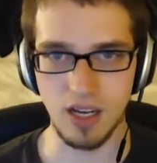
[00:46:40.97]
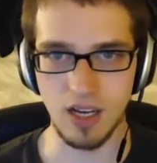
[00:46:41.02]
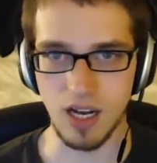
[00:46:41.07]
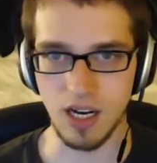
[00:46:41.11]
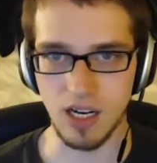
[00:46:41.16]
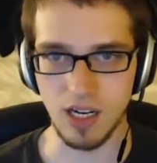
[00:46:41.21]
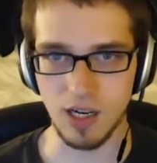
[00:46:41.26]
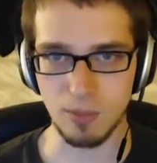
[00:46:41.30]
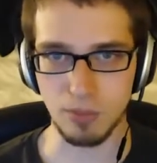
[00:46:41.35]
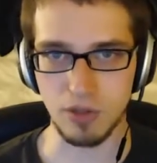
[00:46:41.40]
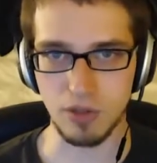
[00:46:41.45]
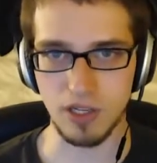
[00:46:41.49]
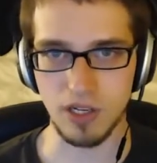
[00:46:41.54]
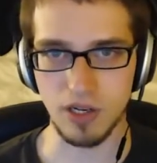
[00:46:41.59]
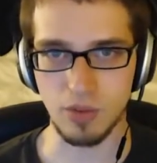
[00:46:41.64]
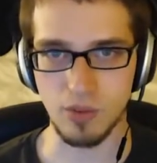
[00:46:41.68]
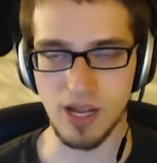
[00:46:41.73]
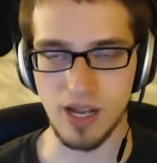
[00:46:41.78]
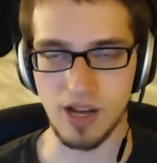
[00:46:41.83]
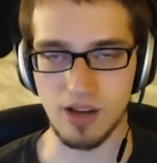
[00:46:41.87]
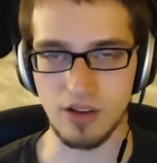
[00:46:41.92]
I'm going to play
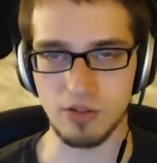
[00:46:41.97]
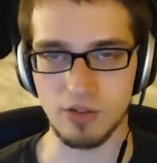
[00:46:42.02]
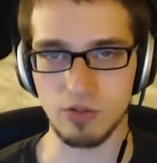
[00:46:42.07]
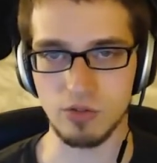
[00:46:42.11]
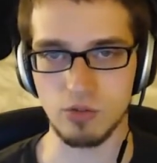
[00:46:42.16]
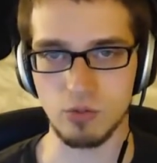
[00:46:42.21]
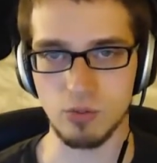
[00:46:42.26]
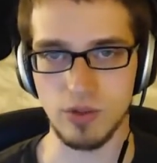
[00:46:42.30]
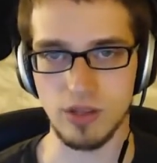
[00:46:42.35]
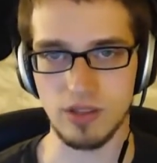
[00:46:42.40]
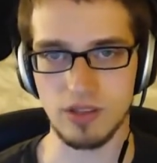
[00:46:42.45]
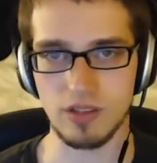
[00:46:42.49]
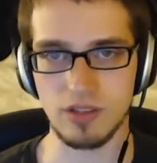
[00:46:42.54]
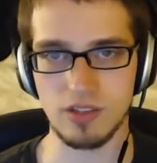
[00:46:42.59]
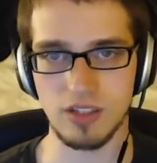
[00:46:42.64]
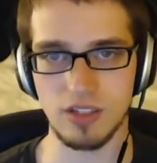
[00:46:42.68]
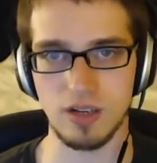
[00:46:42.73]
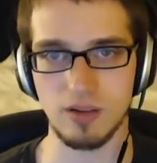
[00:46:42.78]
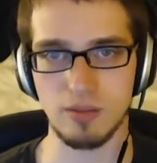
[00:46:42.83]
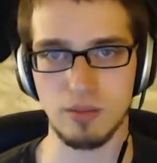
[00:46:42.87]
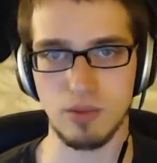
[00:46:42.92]
around with
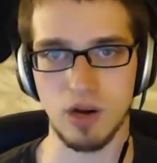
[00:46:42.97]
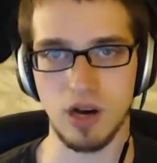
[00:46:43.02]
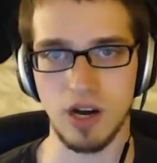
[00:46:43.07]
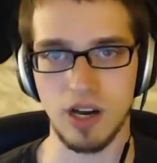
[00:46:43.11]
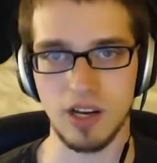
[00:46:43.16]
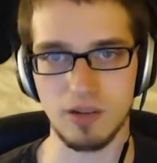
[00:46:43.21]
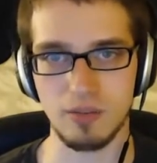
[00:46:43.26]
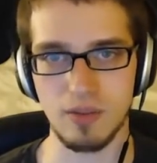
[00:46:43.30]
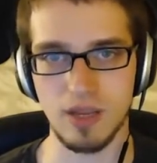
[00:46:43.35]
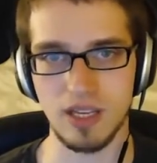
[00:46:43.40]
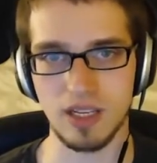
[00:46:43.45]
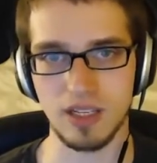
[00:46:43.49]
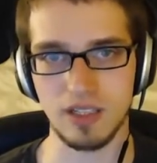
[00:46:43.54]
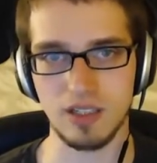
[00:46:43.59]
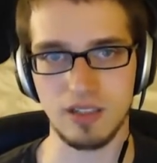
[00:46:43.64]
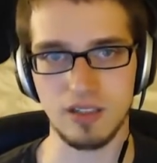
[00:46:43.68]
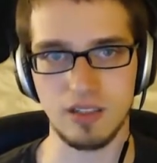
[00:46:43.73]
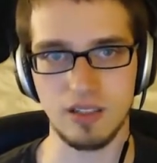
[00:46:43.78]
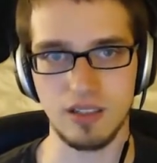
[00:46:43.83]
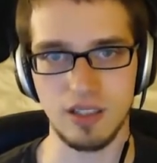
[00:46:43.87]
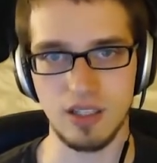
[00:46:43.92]
some
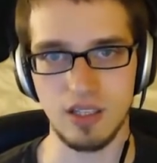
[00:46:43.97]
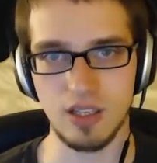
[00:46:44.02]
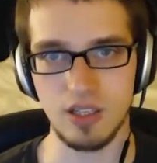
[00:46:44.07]
automated